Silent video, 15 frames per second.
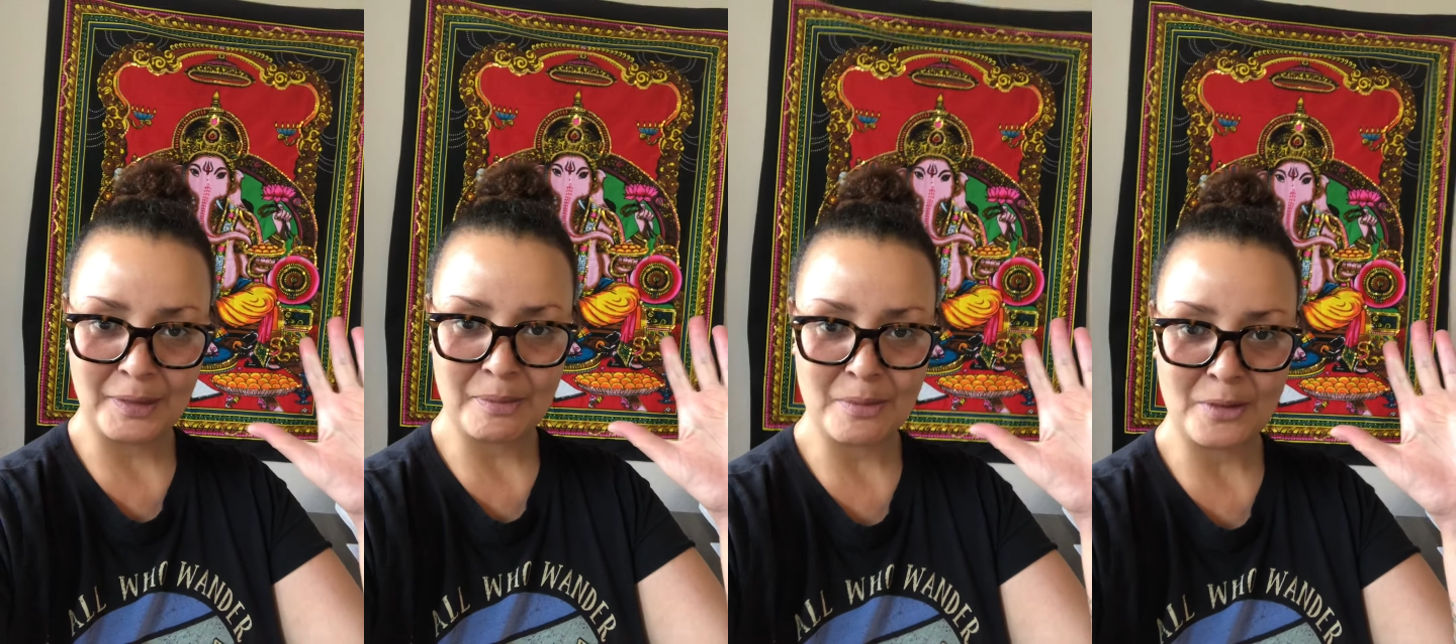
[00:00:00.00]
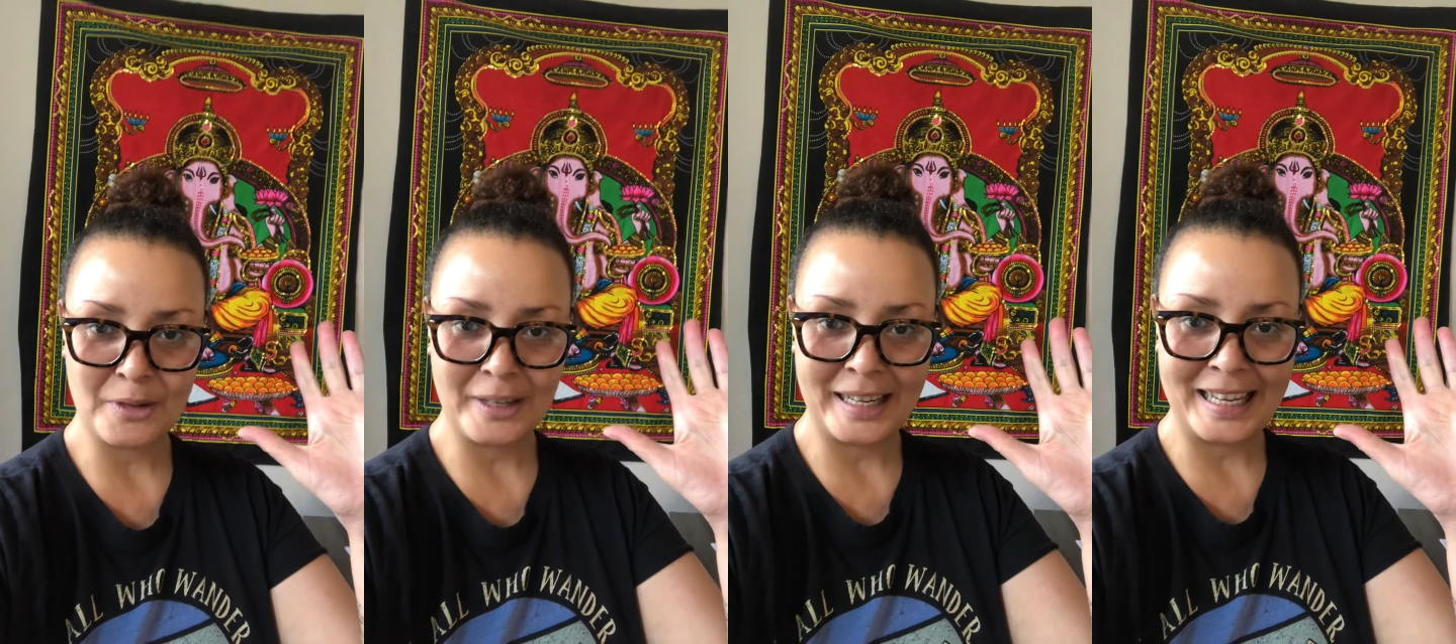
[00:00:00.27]

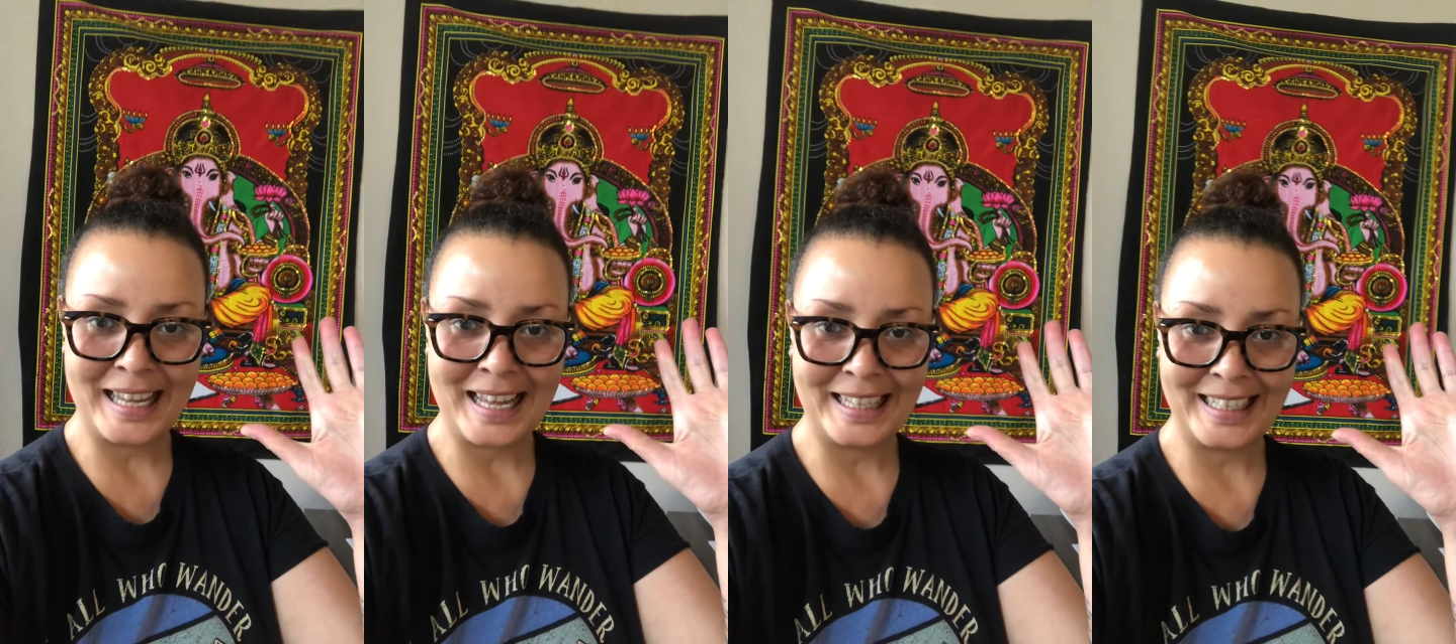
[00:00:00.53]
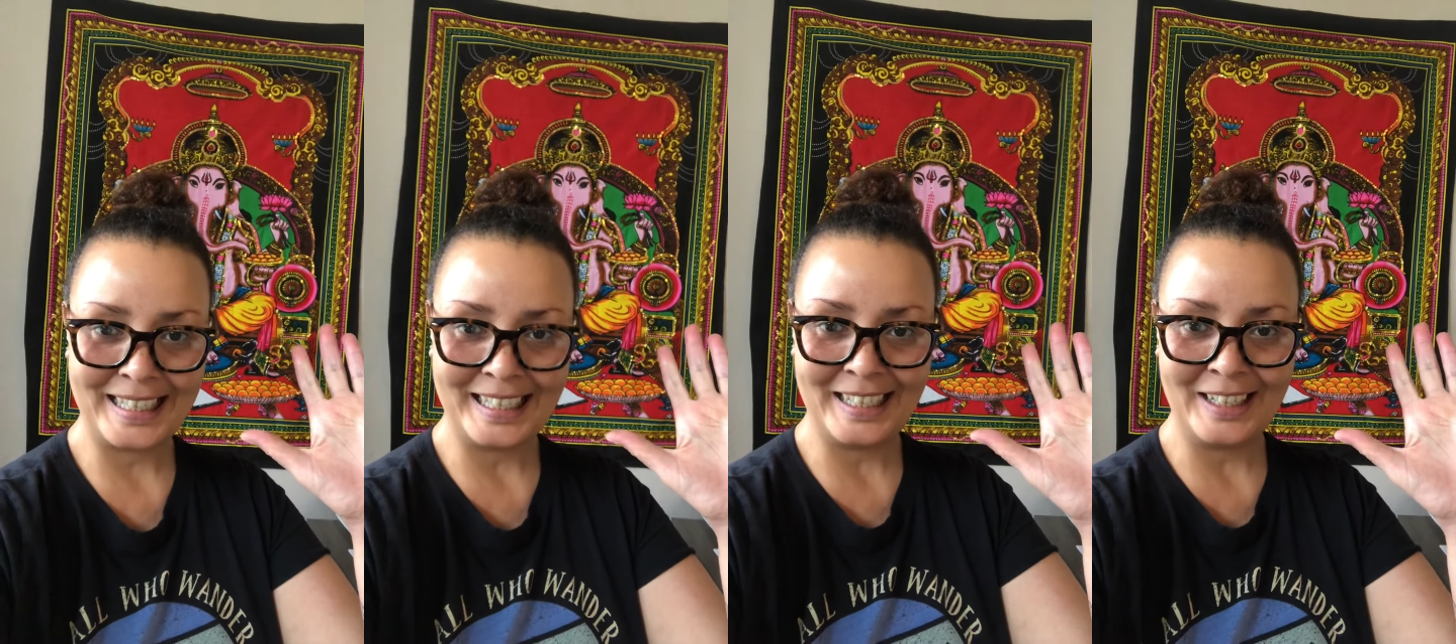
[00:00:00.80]
Maria
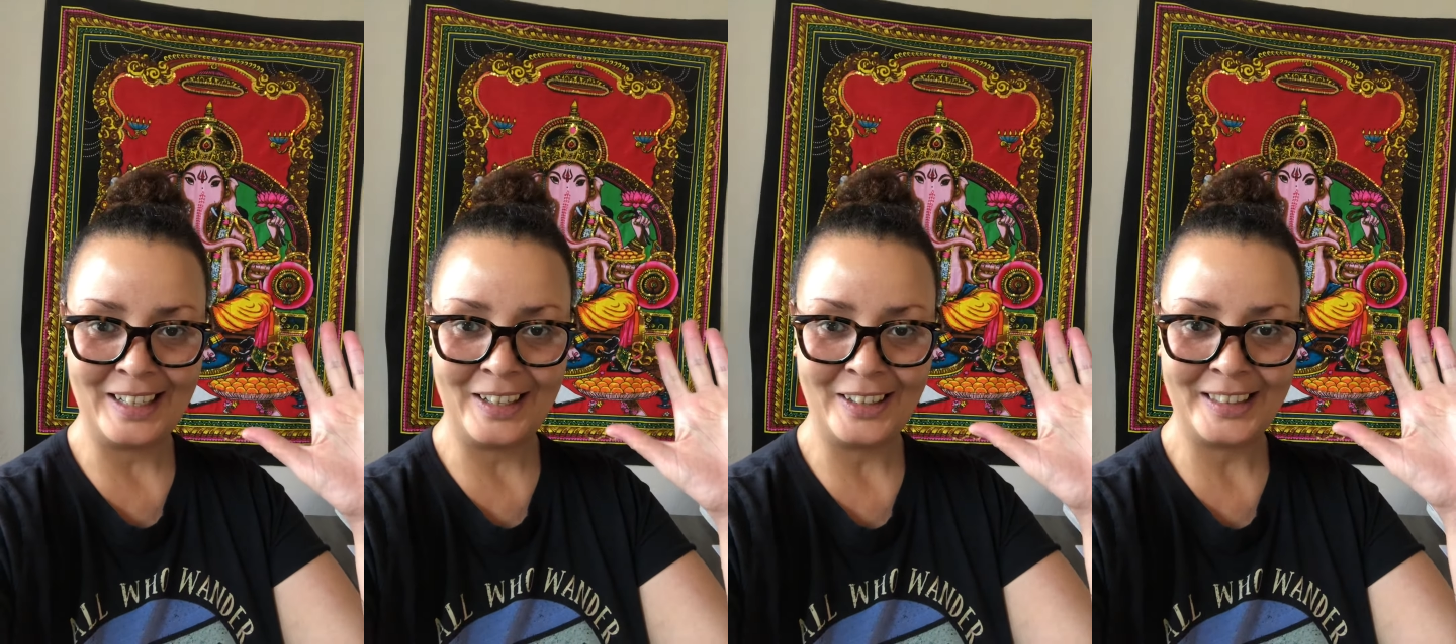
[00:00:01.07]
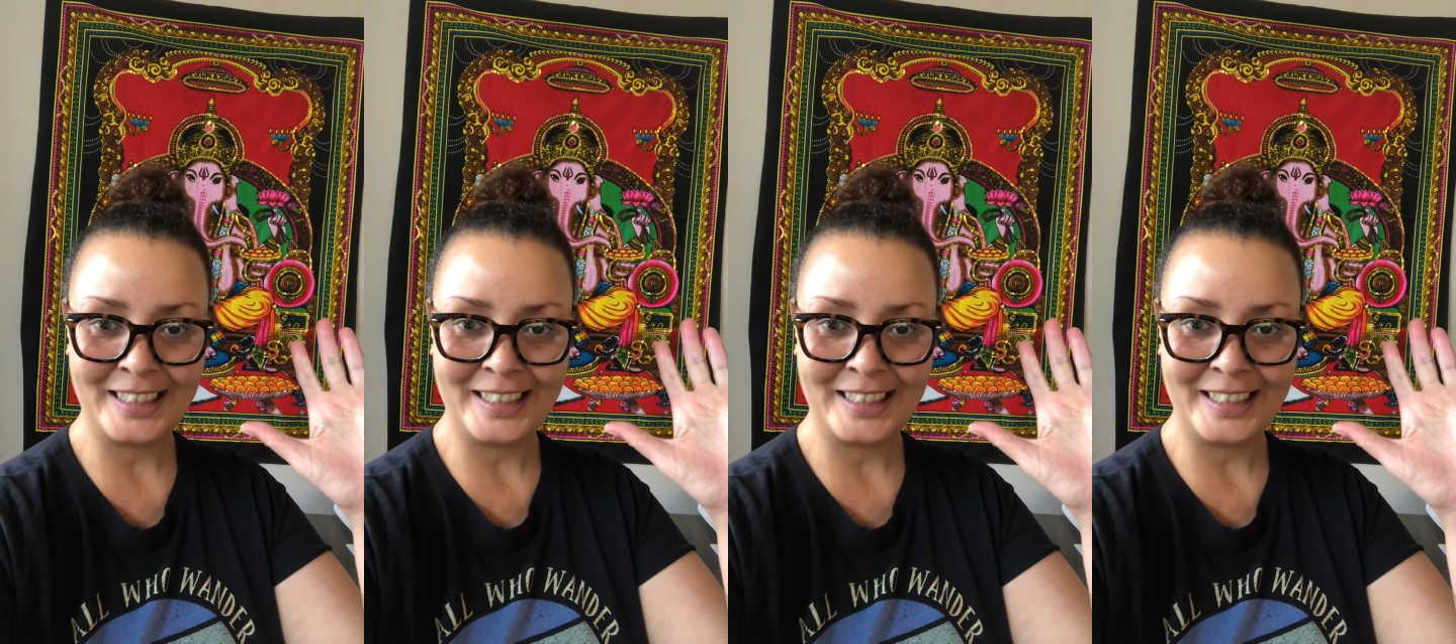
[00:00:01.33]
here.